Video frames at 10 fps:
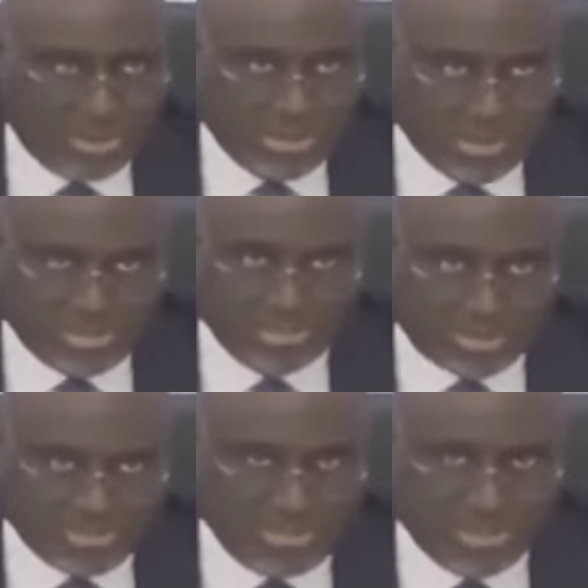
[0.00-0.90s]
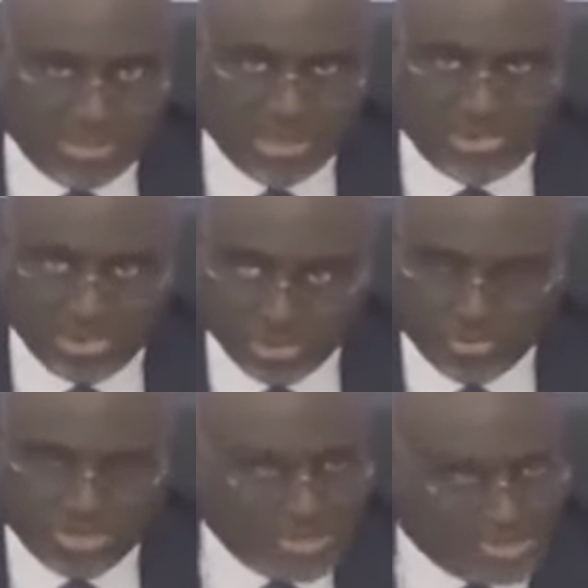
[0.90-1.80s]
the 19th president came to
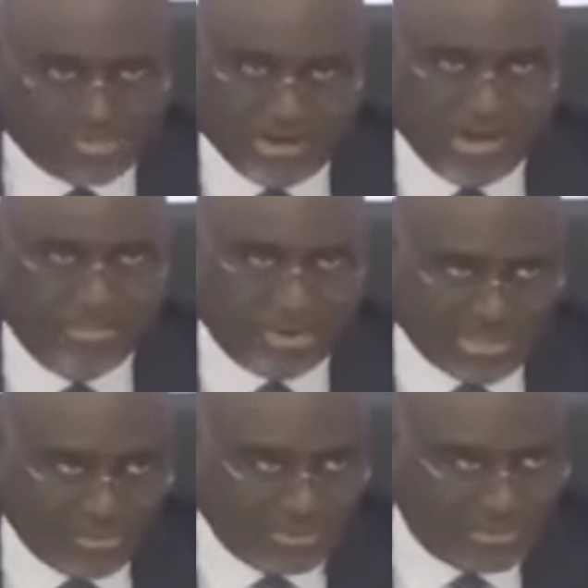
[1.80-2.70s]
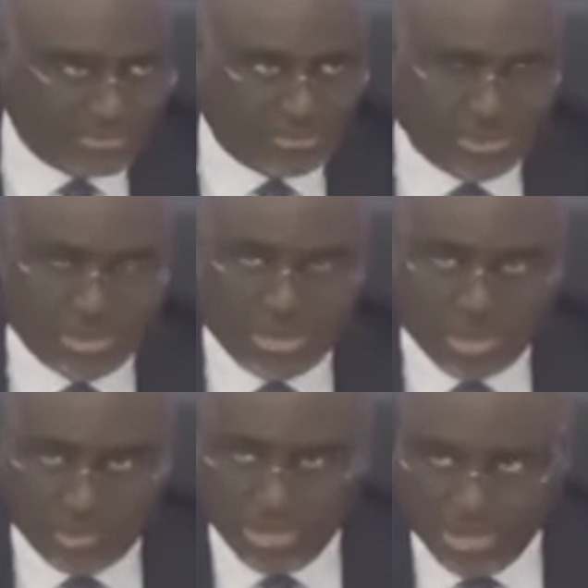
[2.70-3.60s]
do, but it is very important.
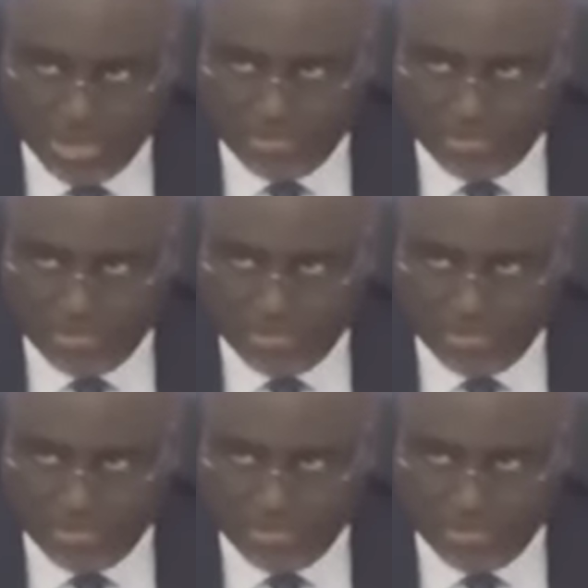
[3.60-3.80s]
We